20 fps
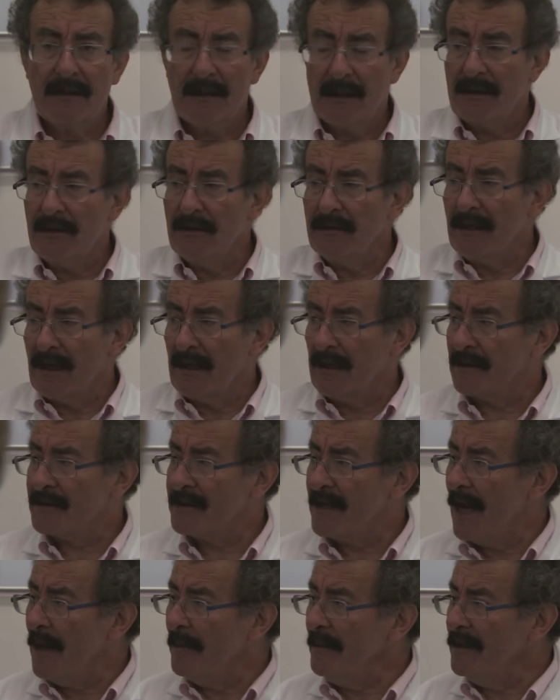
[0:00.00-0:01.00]
you
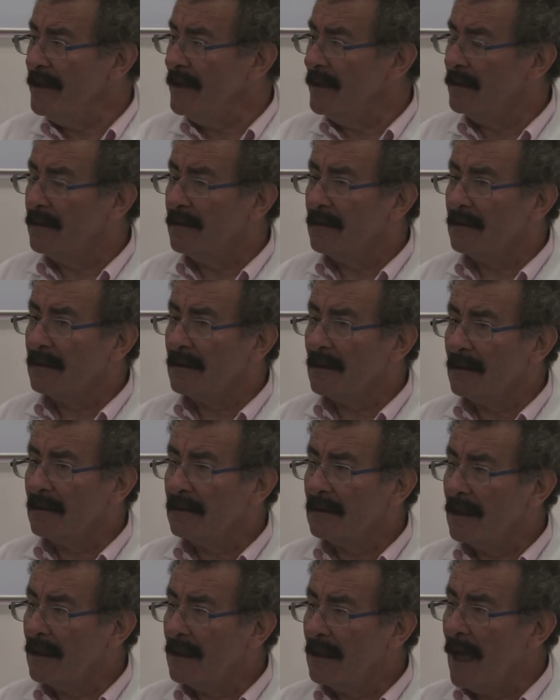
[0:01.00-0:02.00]
girls, how many,
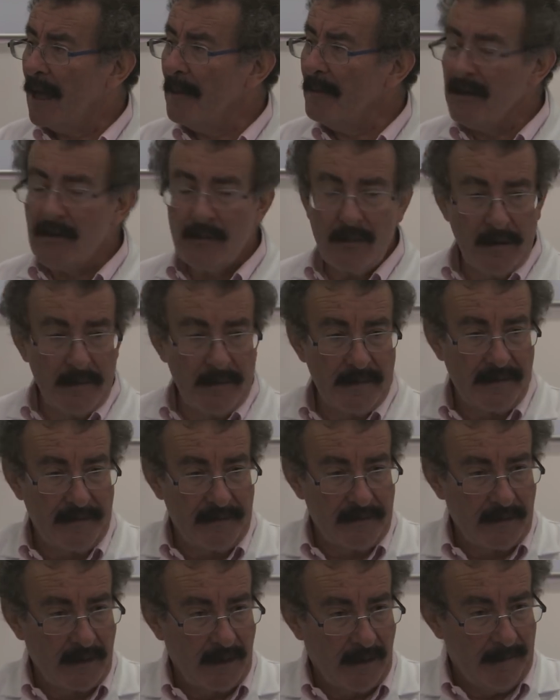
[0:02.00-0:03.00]
how many wombs have
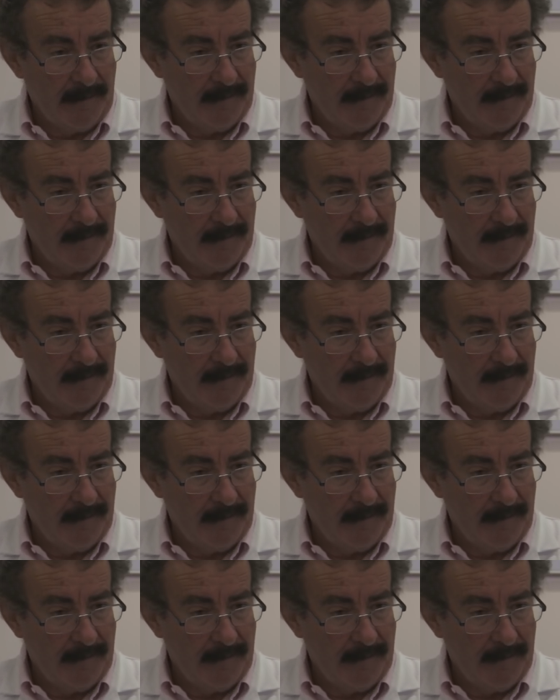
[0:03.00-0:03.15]
you got?